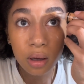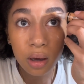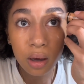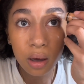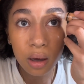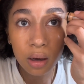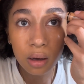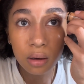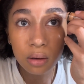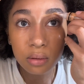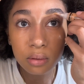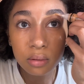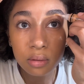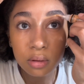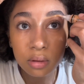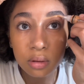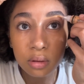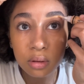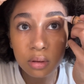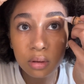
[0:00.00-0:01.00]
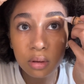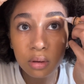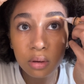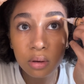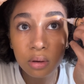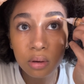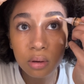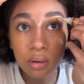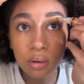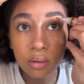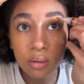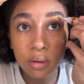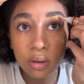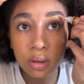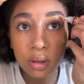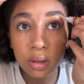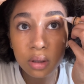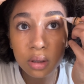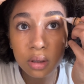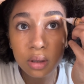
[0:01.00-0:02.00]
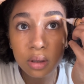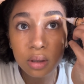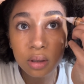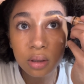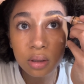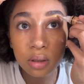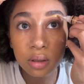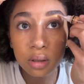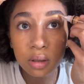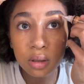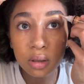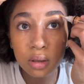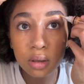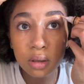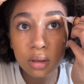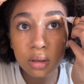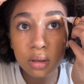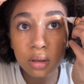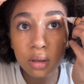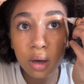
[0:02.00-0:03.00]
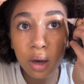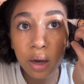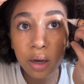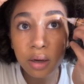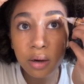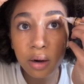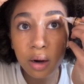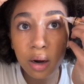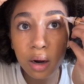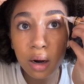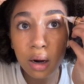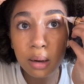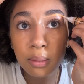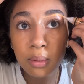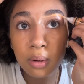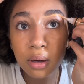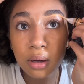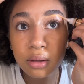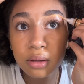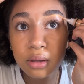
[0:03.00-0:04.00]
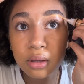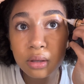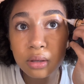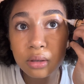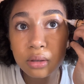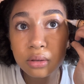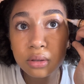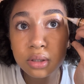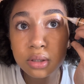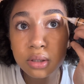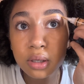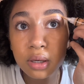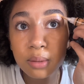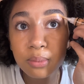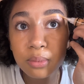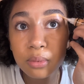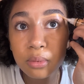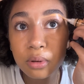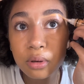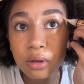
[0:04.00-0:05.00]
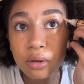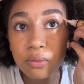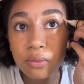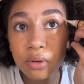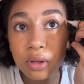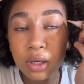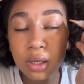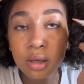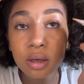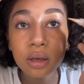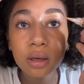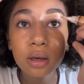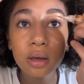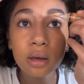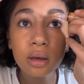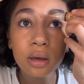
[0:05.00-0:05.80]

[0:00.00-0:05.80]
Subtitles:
out the whole entire eyebrow to your shape of liking.